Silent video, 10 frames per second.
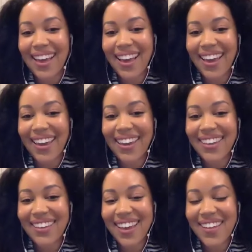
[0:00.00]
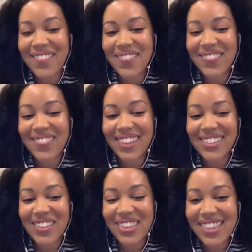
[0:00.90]
And yeah,
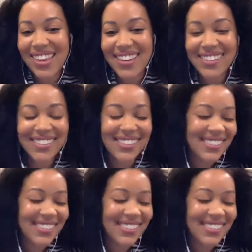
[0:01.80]
that's all the things.